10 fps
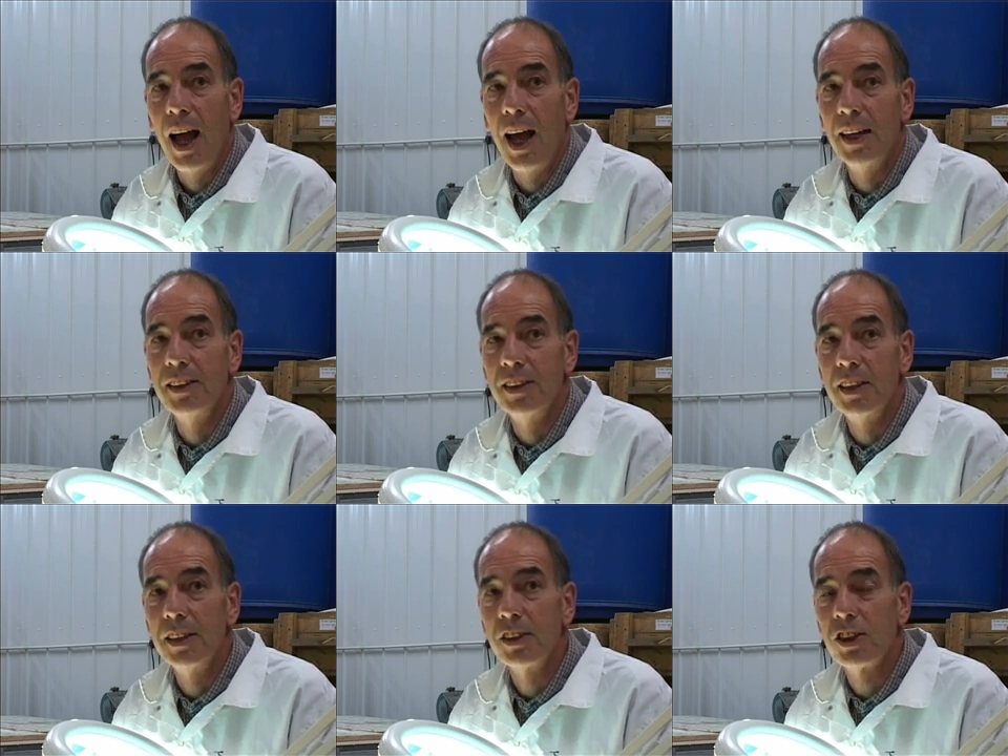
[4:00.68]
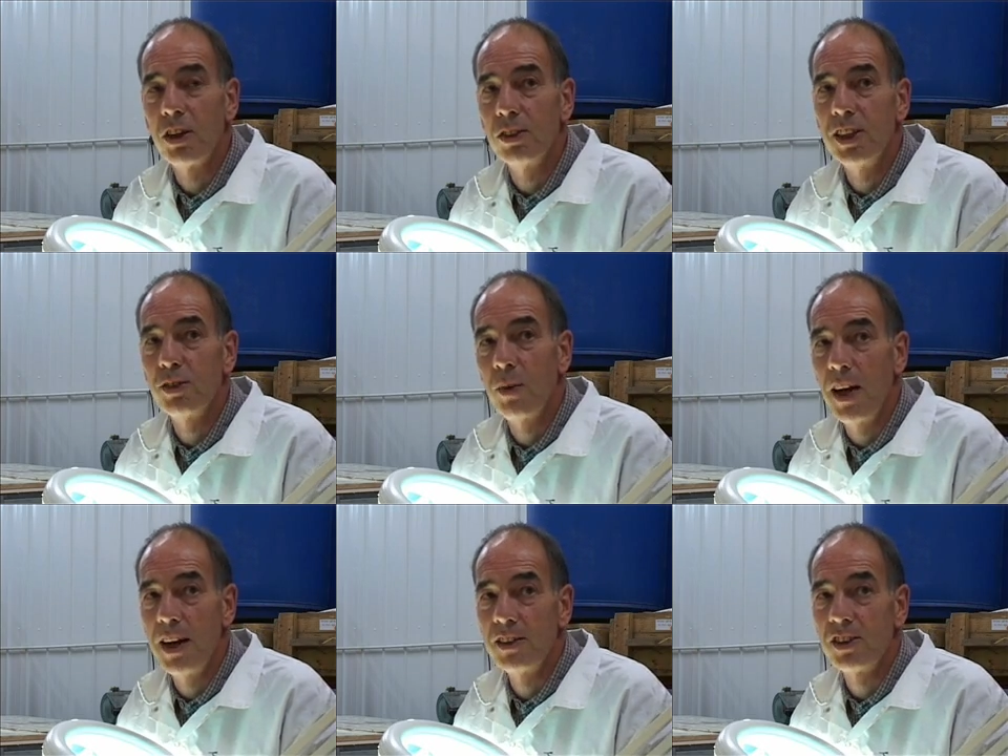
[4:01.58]
and sold his
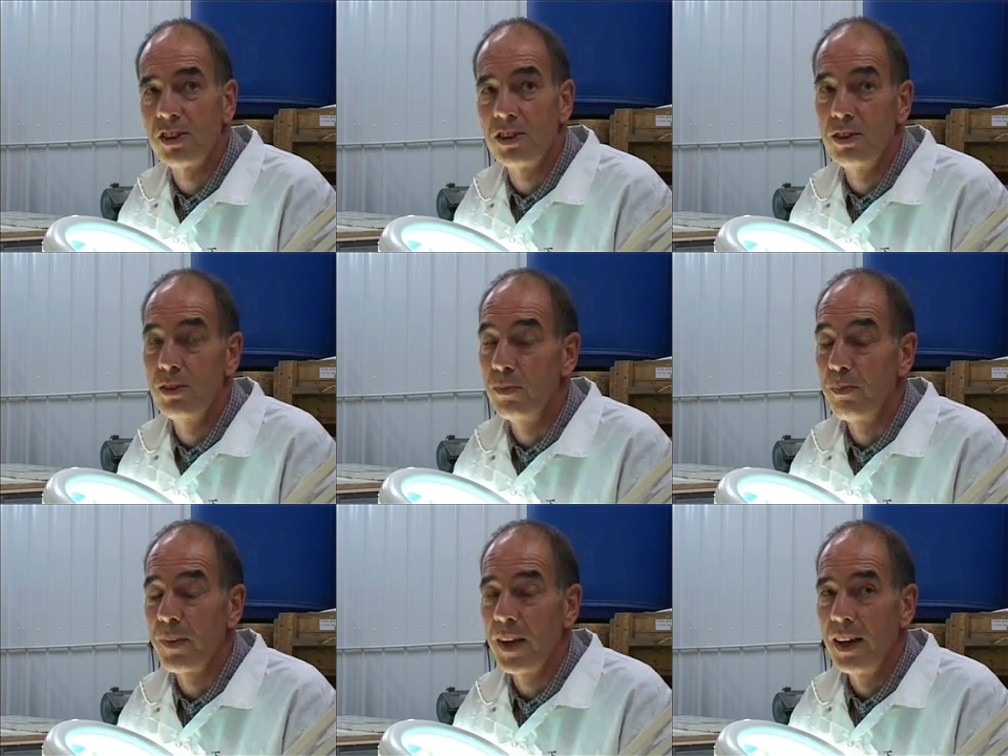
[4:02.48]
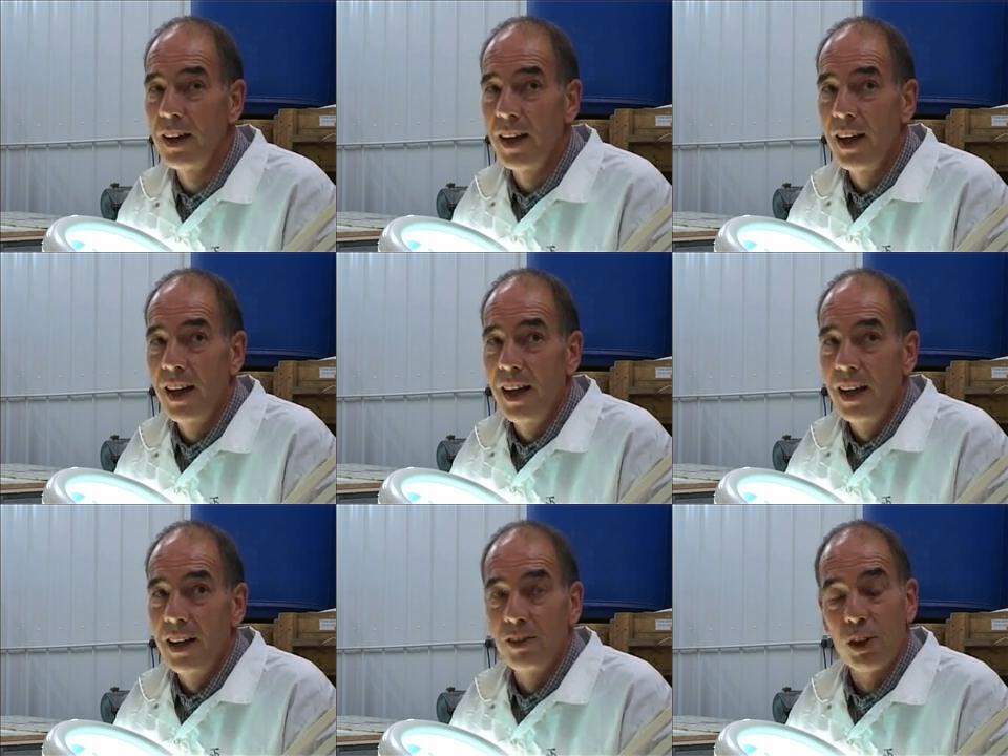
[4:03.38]
wares to
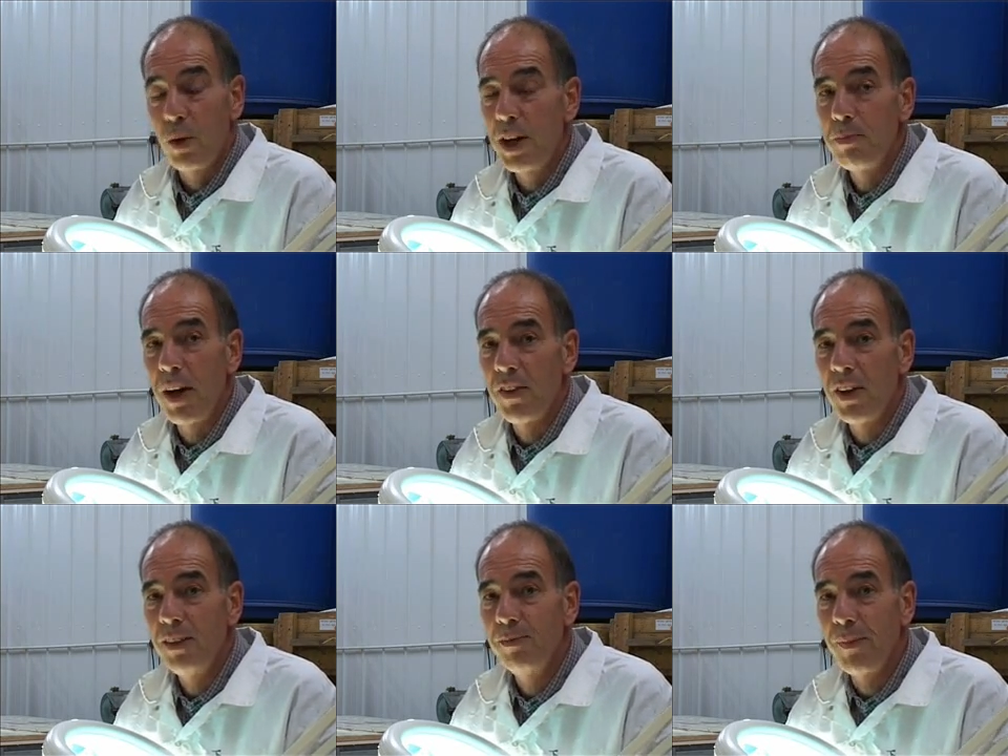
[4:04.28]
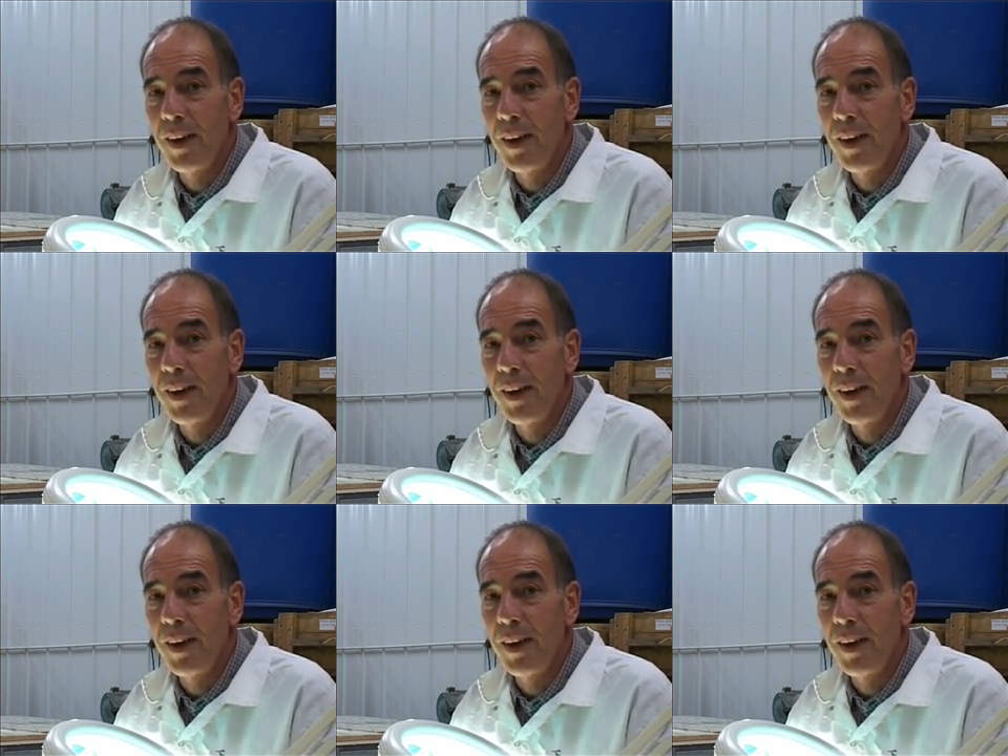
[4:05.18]
the Queen Mother,